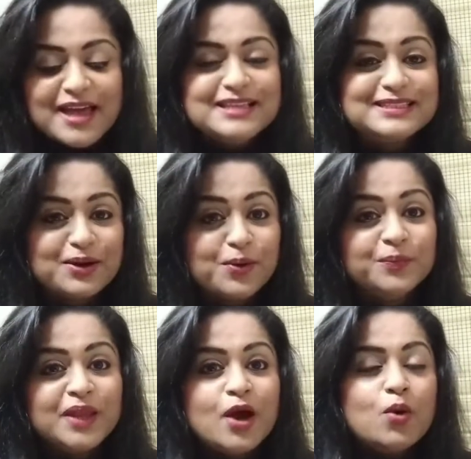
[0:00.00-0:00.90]

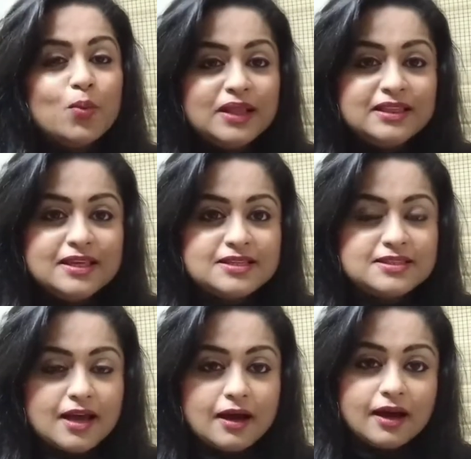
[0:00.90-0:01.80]
So with
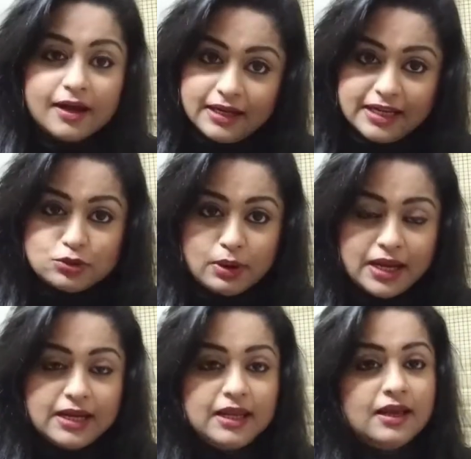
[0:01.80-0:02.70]
this early
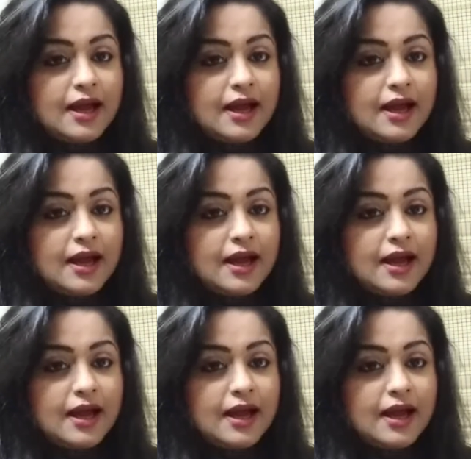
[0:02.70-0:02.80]
training,